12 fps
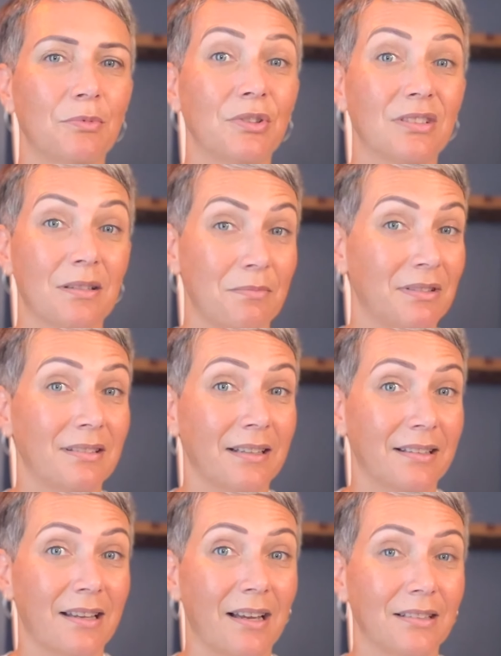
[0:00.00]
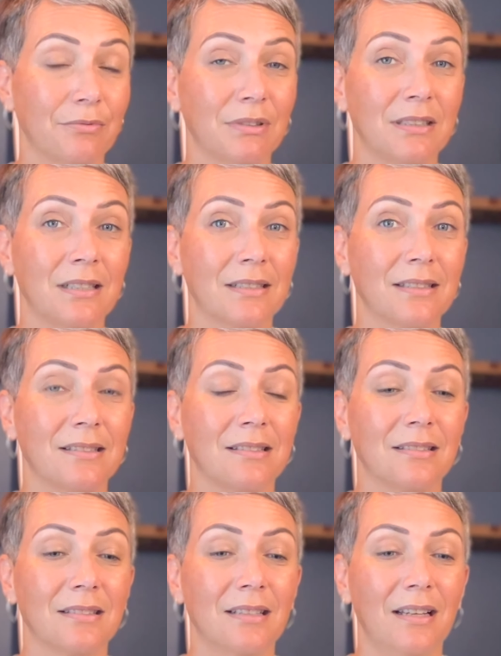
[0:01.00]
with someone like that, with a
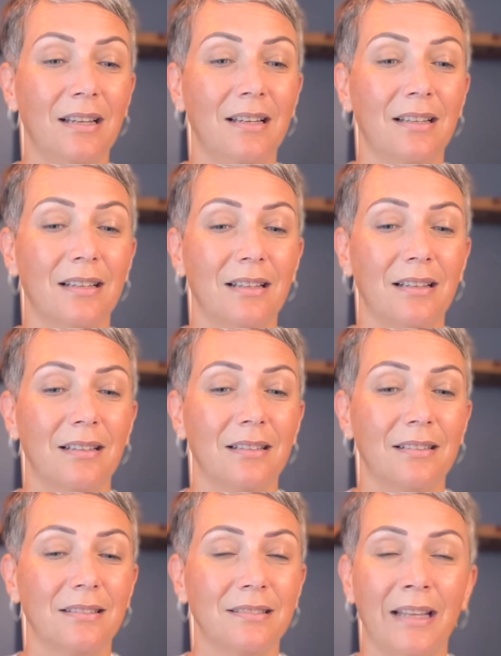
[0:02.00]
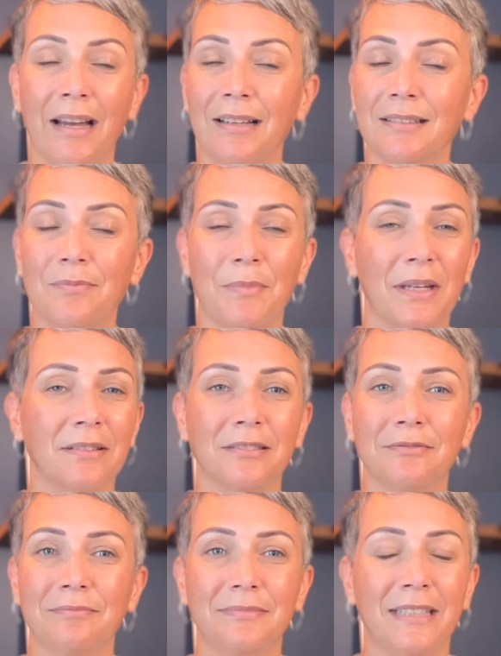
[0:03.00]
narcissist. That,
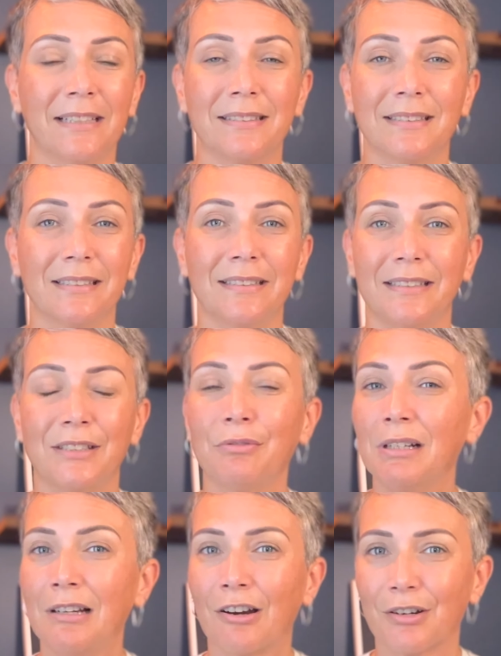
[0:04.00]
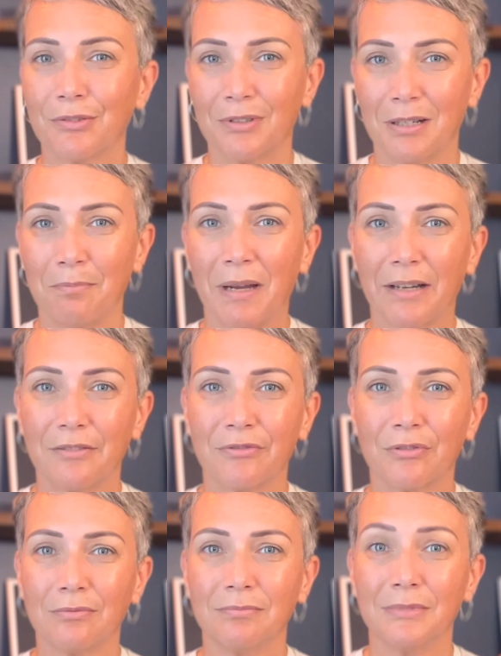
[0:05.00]
man, that is really hard to come back
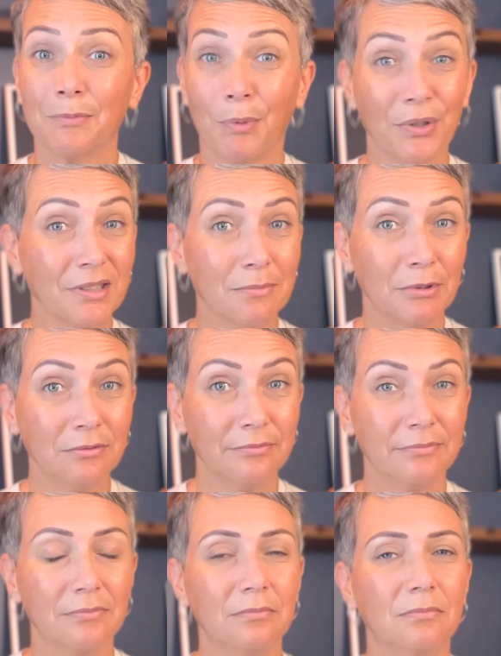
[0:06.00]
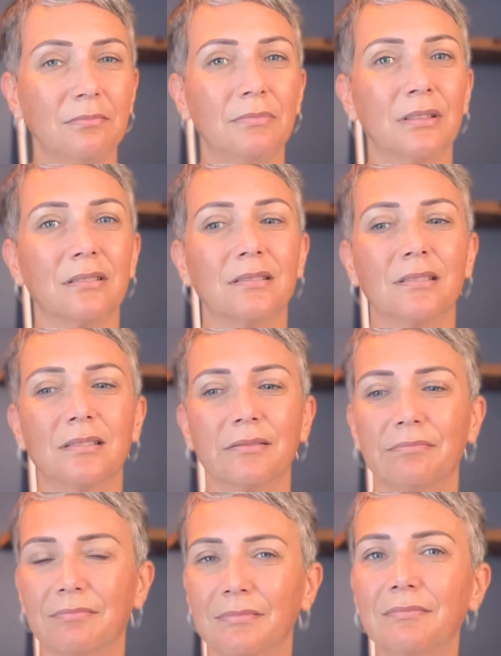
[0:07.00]
from. It's possible, but
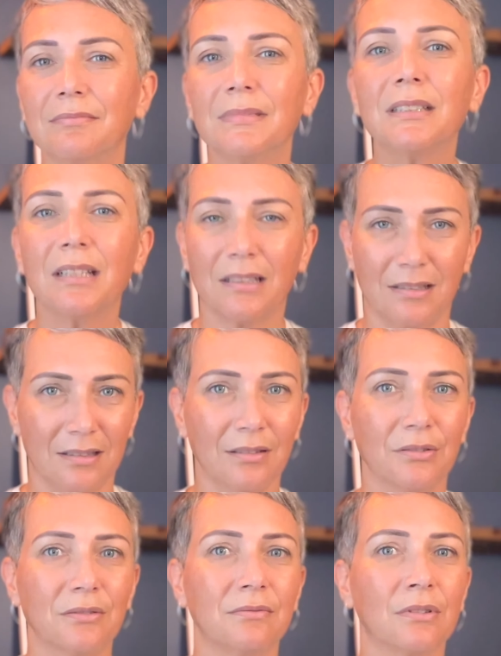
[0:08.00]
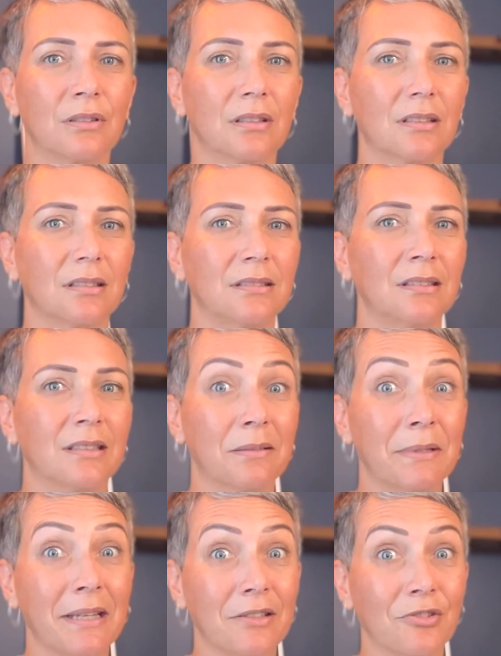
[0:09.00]
it takes a lot of work and
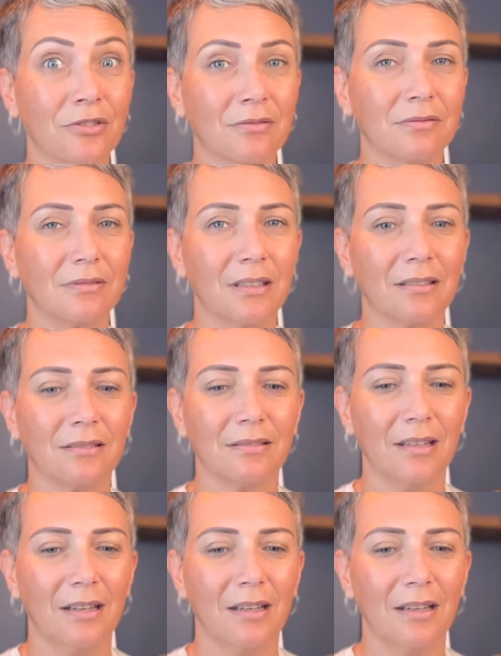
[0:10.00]
determination, and